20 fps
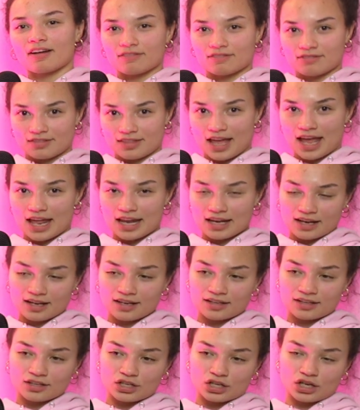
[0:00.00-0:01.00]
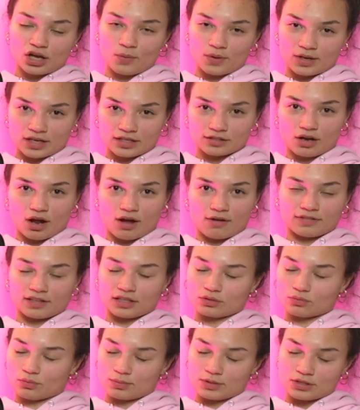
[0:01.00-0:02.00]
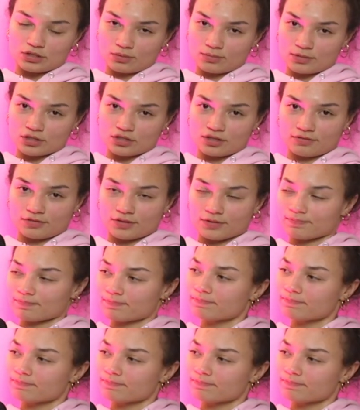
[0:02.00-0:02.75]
then going into conflict will be so much different.